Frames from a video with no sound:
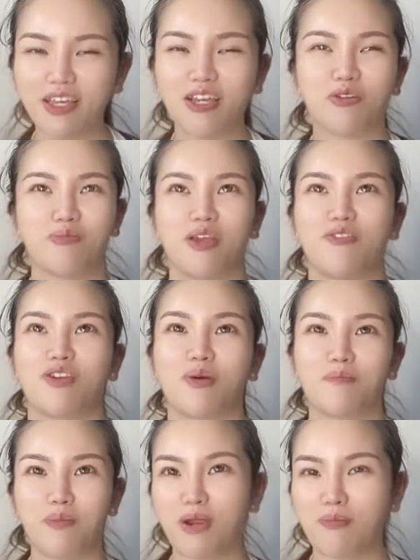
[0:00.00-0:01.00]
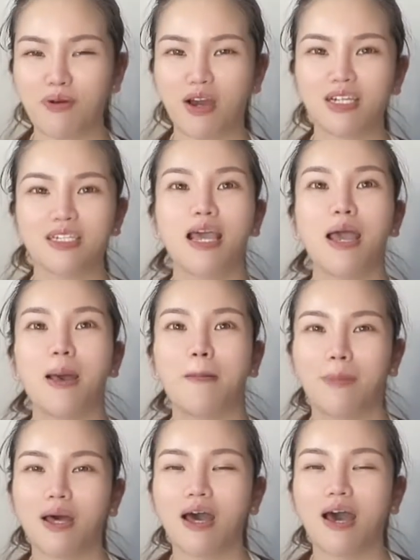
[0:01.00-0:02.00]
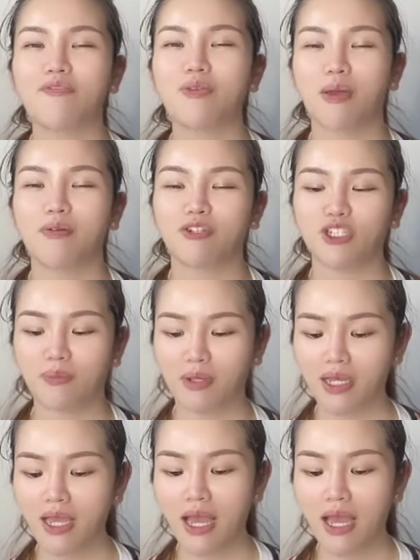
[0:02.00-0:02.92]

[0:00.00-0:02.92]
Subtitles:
it'll be even a better price, but I have to pay for shipping.